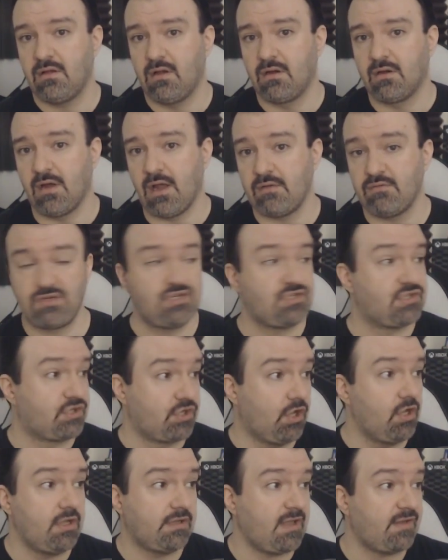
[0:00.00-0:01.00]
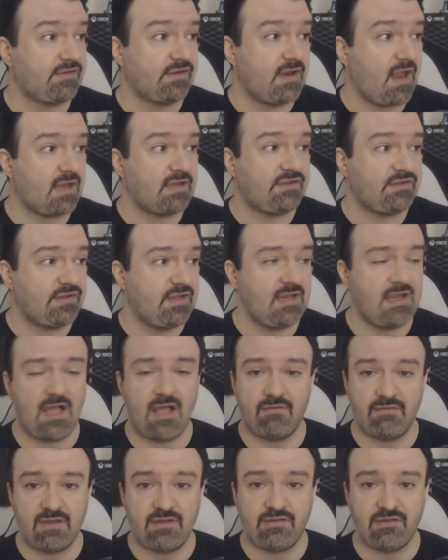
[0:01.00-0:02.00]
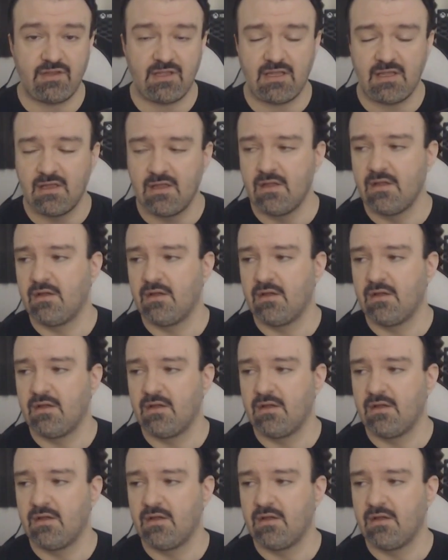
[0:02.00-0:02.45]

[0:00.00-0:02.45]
all right, which is good. That's a nice thing, obviously.